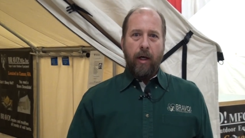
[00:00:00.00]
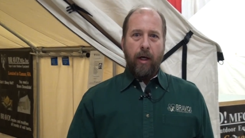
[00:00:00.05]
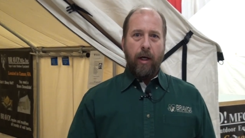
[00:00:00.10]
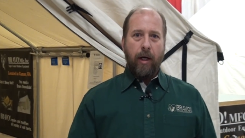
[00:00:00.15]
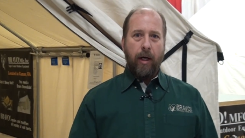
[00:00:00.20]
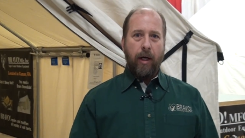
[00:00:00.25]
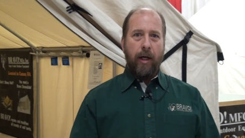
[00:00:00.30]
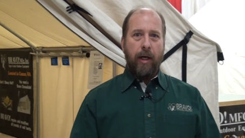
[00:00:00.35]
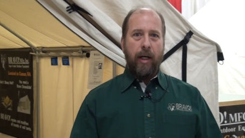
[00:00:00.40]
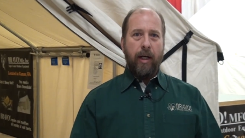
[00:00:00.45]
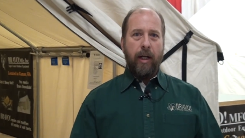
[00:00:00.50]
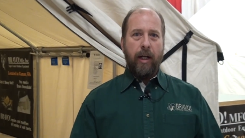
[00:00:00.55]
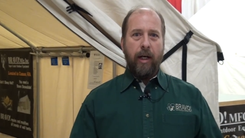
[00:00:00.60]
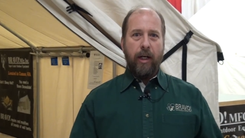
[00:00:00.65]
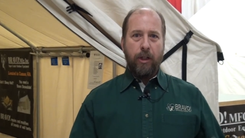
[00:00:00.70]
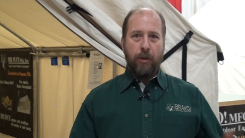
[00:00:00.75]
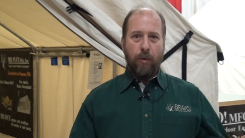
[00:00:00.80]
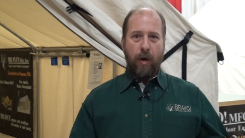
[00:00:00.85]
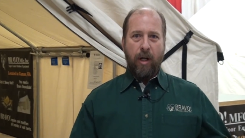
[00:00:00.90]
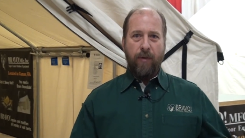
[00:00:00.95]
uh, and then
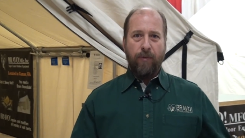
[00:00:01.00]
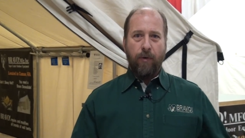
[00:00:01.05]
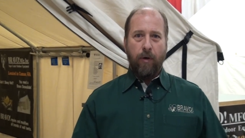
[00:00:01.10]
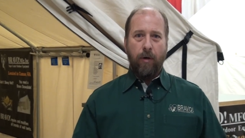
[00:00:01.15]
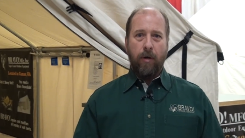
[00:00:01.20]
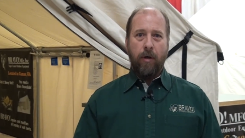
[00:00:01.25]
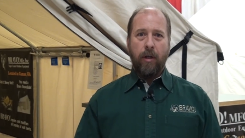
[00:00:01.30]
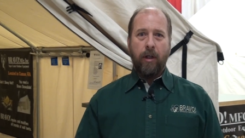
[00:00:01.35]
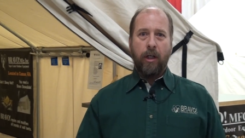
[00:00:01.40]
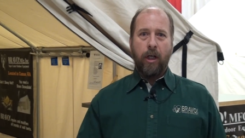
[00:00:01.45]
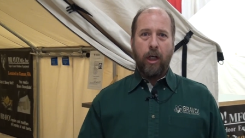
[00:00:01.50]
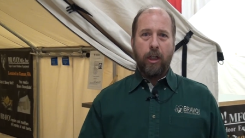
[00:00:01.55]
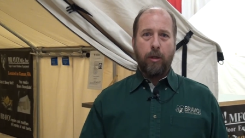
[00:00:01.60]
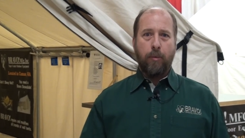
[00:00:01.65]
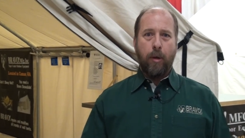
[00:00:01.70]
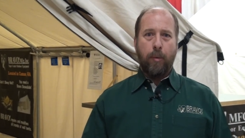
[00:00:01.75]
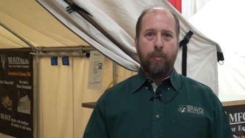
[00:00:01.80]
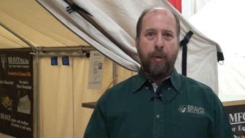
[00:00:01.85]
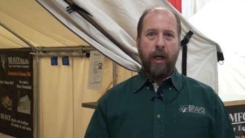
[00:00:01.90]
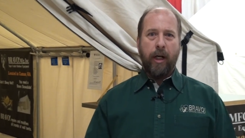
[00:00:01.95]
it's ready for
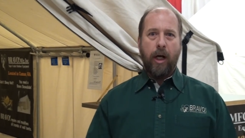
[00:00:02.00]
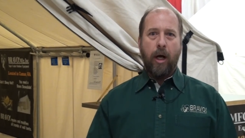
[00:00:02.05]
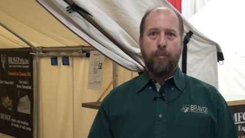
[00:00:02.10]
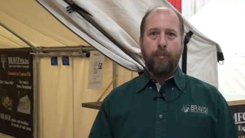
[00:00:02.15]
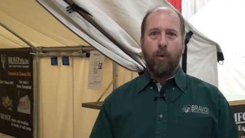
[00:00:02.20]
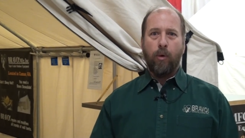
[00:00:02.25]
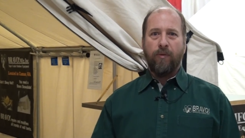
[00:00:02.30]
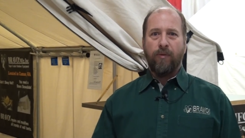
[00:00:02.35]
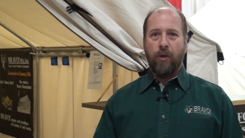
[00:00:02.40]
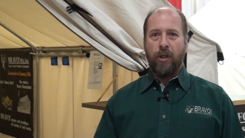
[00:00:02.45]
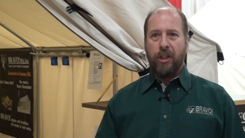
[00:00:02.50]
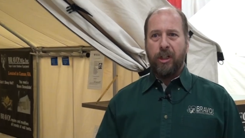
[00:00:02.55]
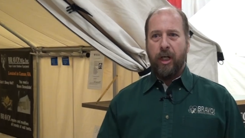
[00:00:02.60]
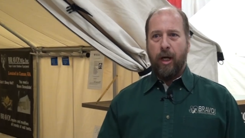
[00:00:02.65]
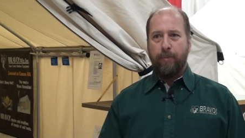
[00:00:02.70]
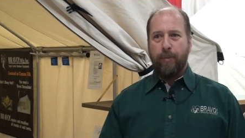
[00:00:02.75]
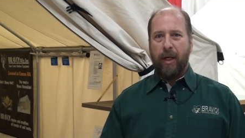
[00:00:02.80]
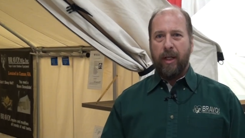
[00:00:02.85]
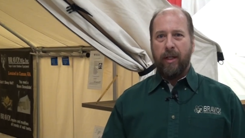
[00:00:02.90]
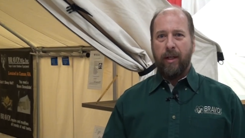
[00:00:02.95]
customer pickup or for
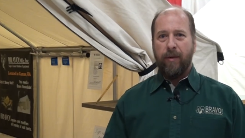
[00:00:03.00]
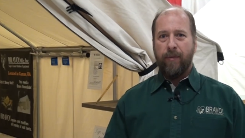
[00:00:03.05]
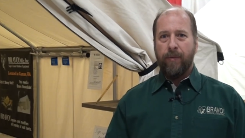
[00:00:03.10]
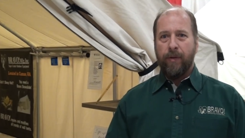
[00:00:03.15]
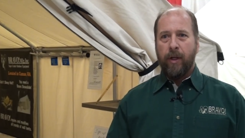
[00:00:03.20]
shipment.